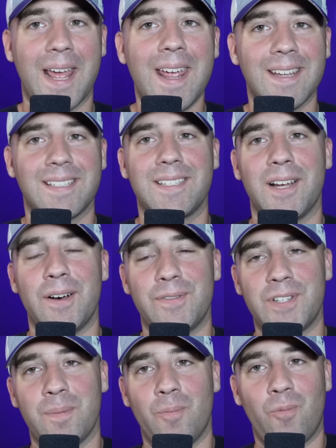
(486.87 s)
taste
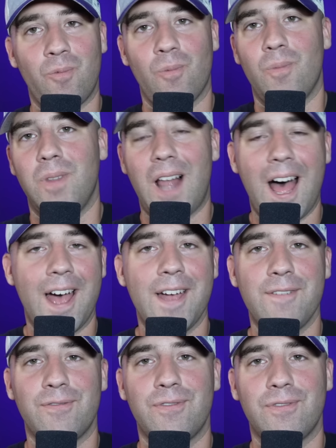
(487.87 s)
of some
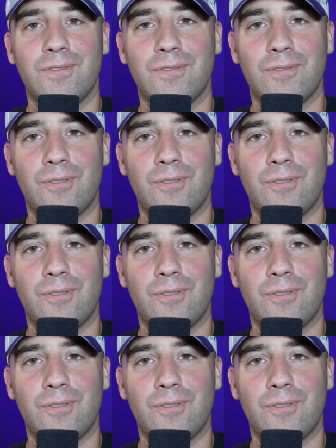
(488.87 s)
live